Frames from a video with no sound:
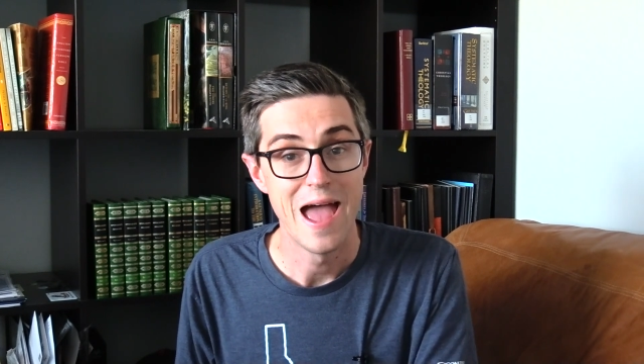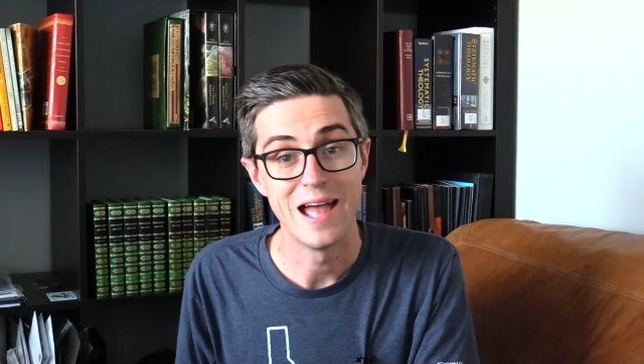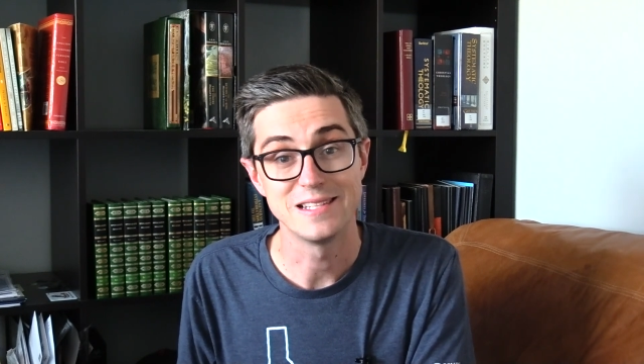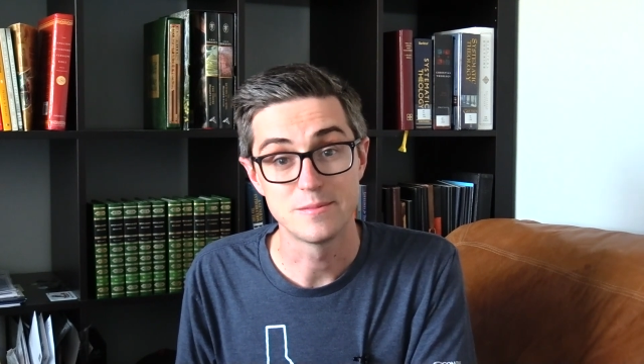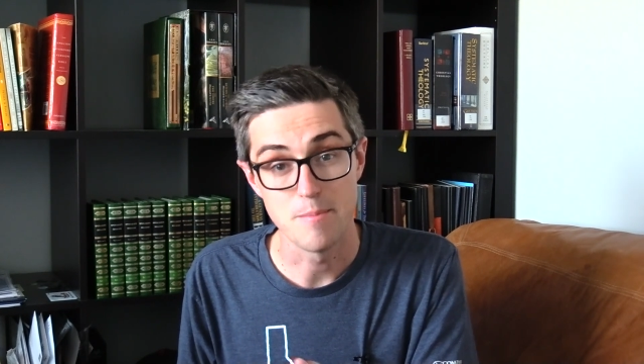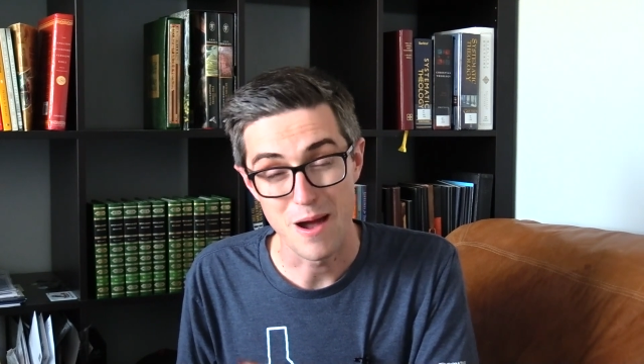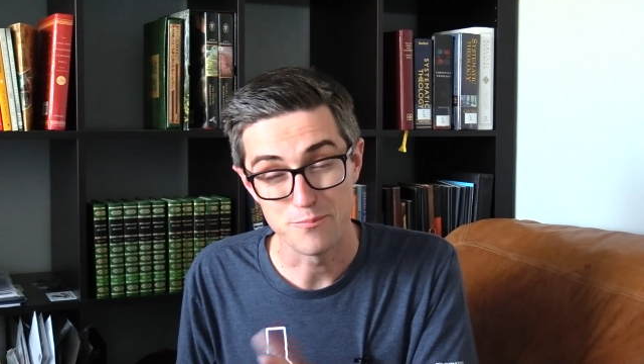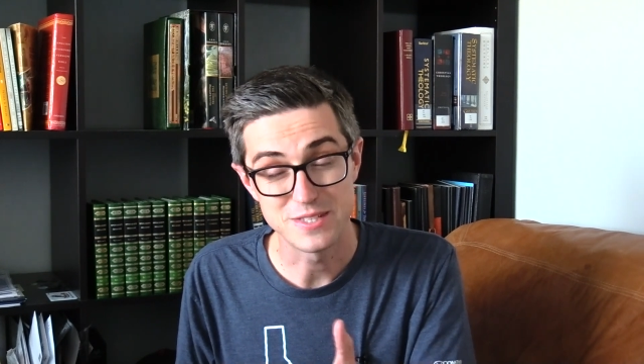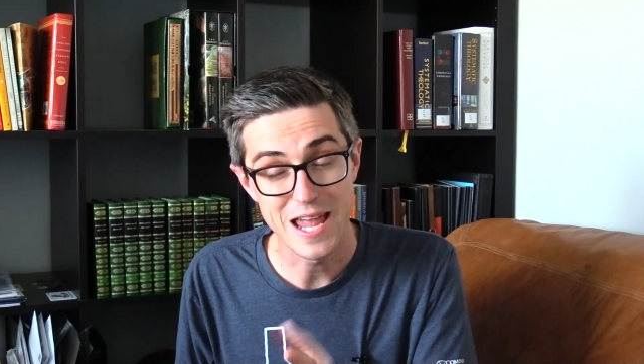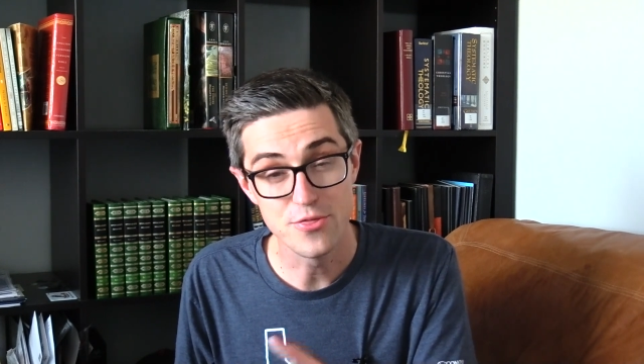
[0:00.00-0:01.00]
at
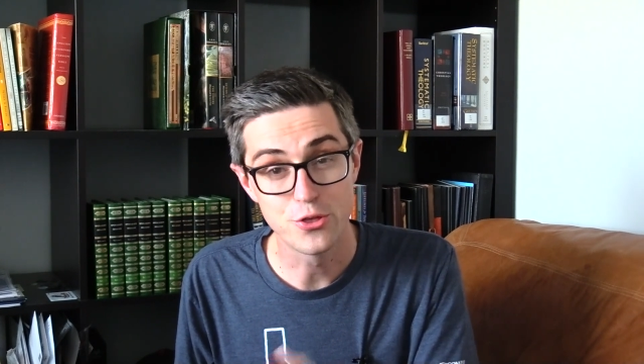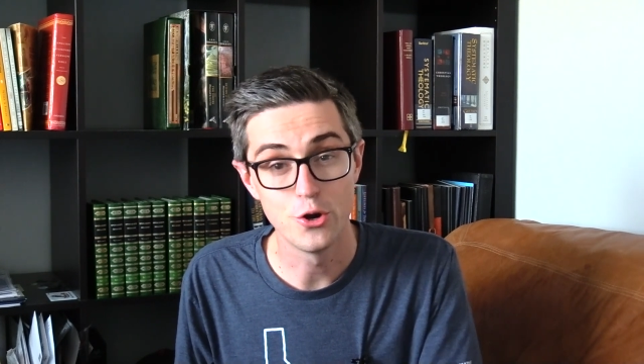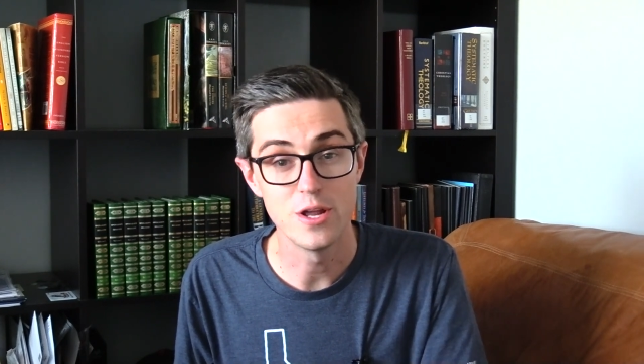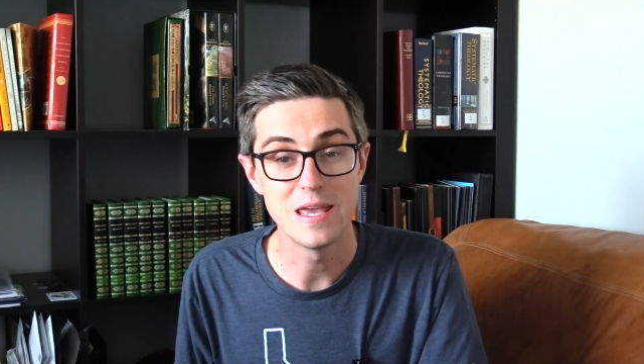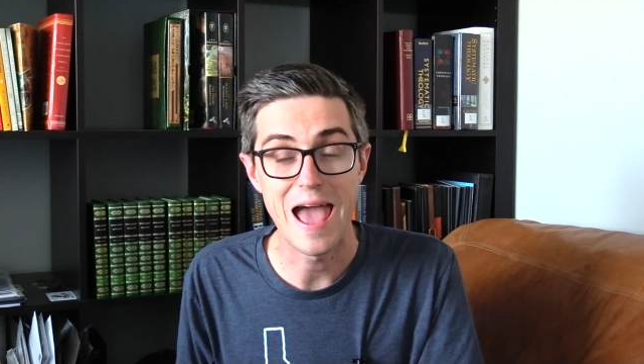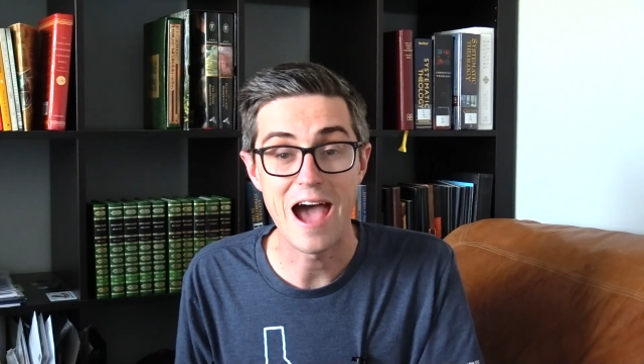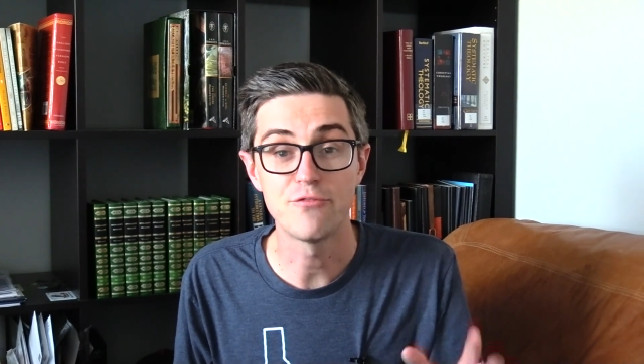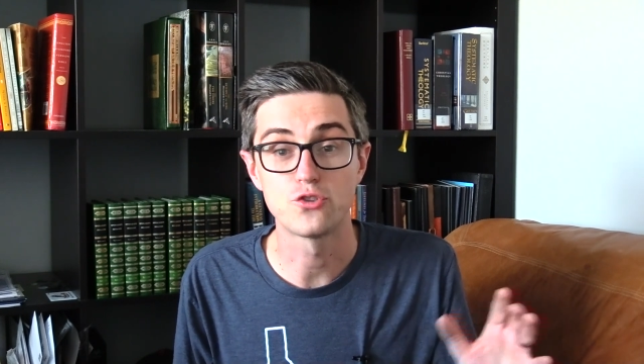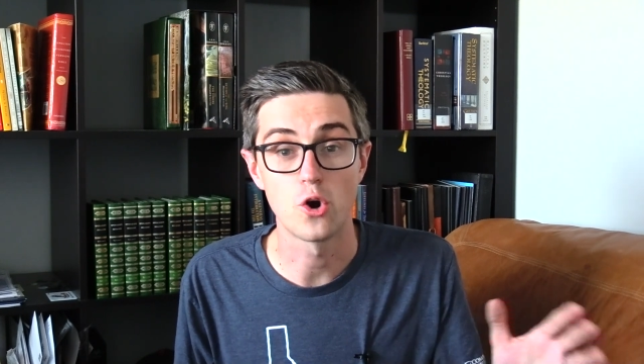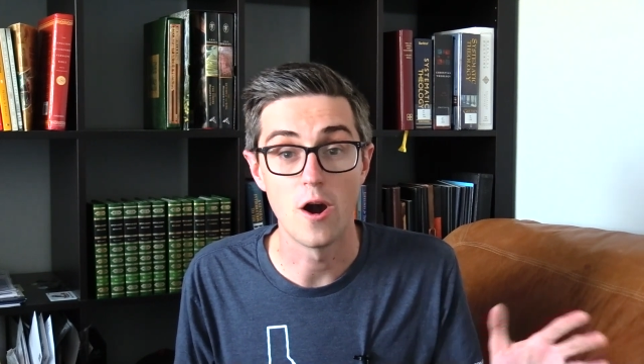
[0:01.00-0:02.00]
about 10:30
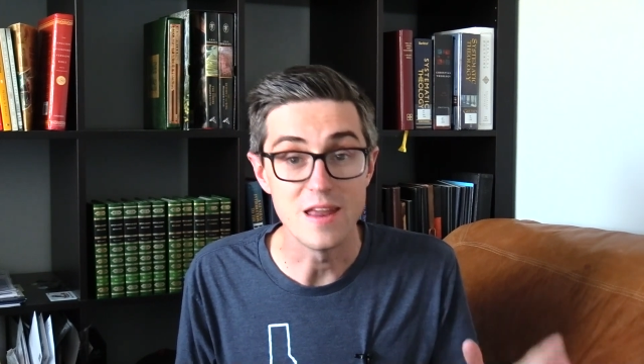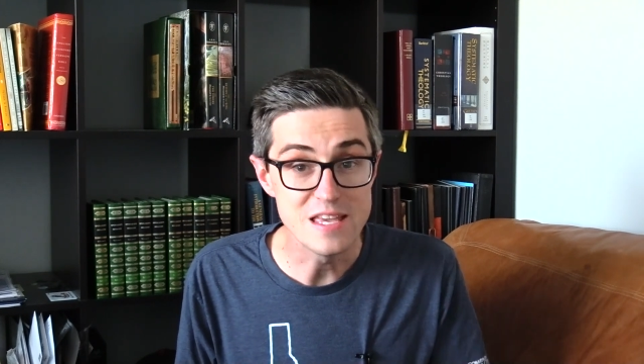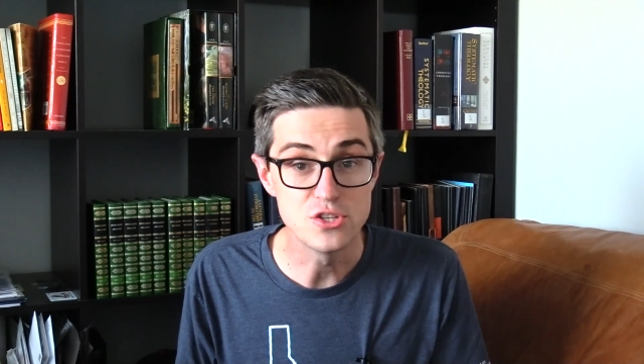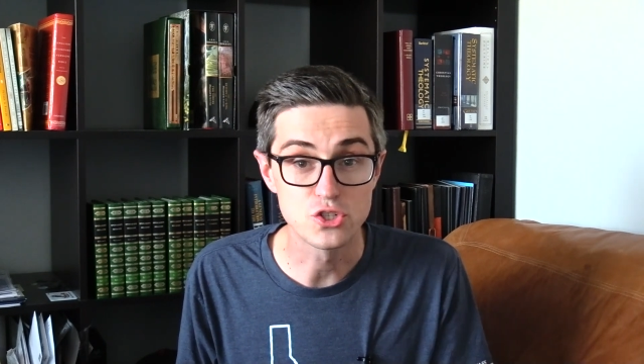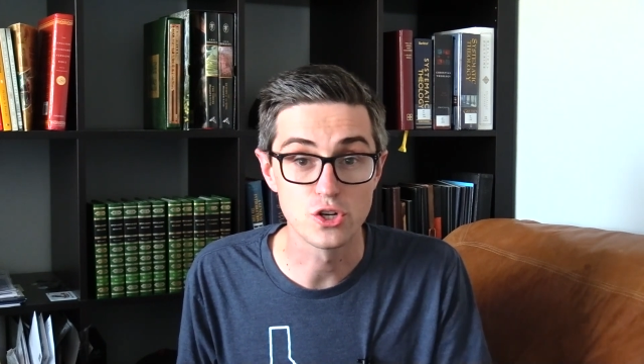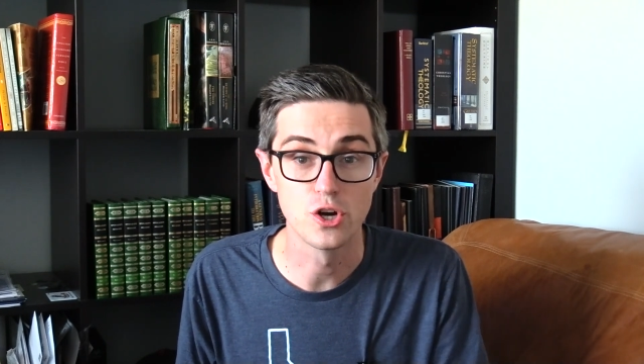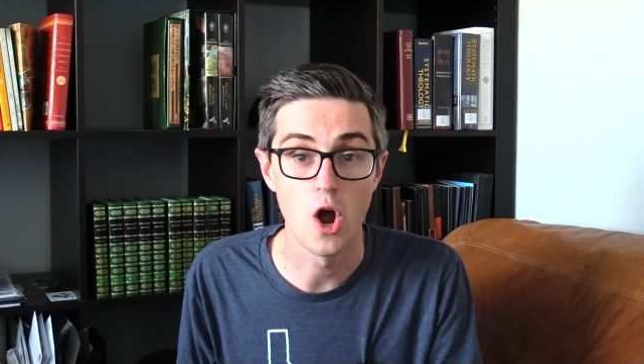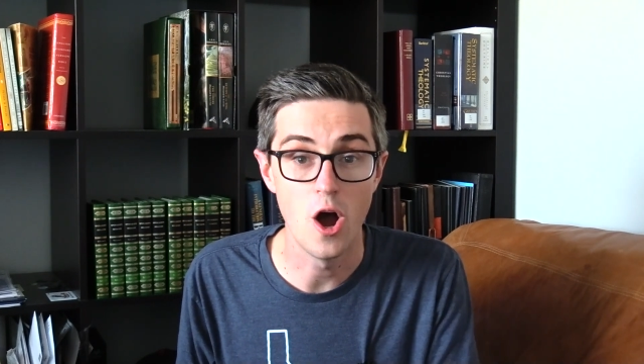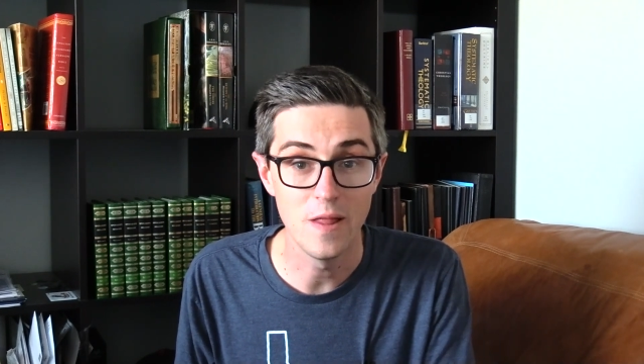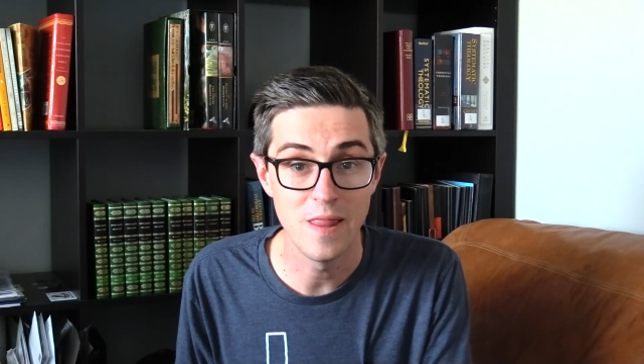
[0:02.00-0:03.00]
after our Easter
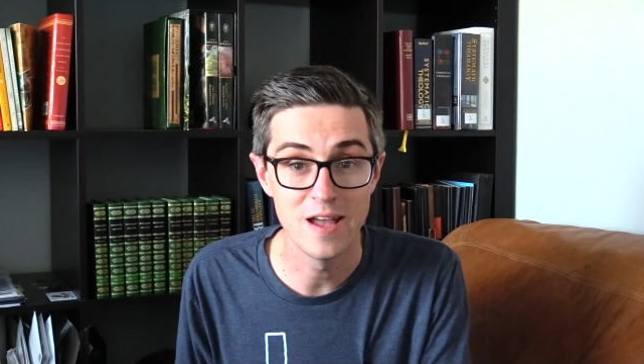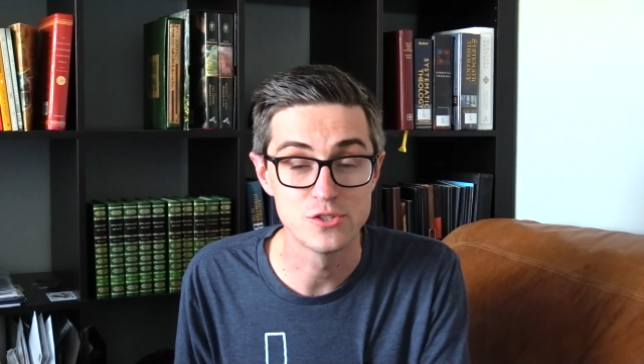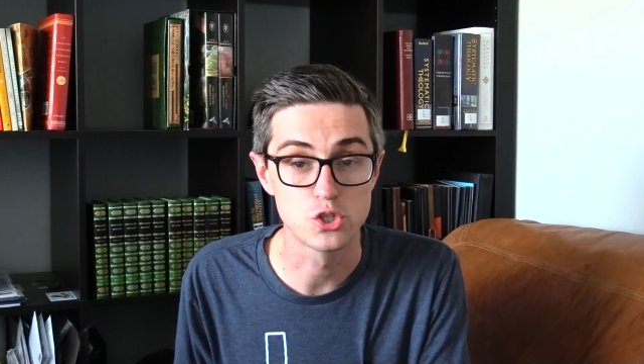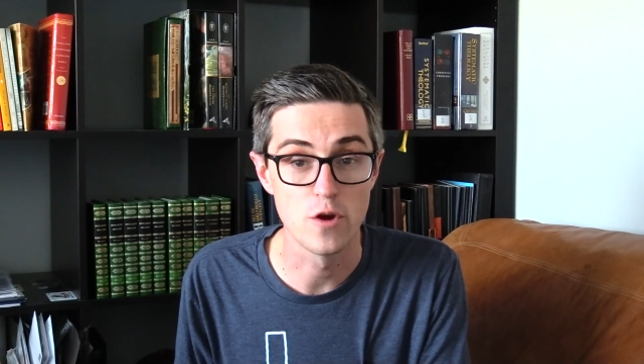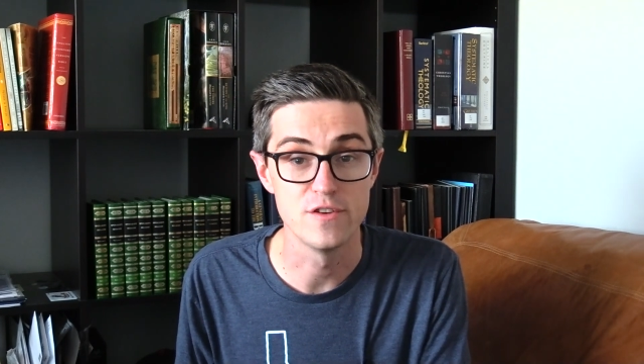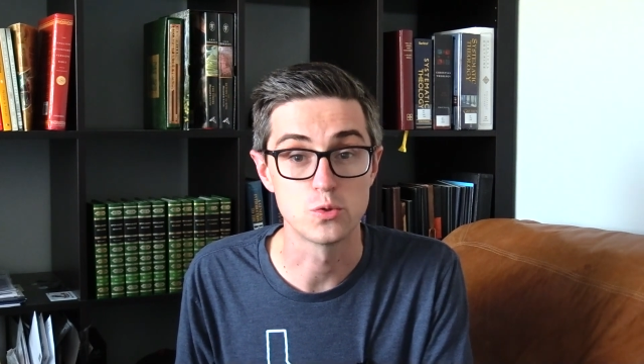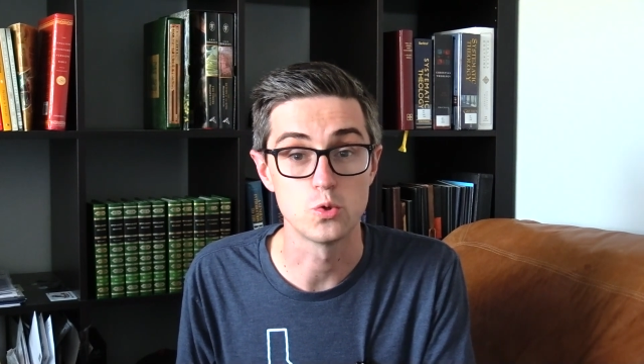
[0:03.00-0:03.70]
online service,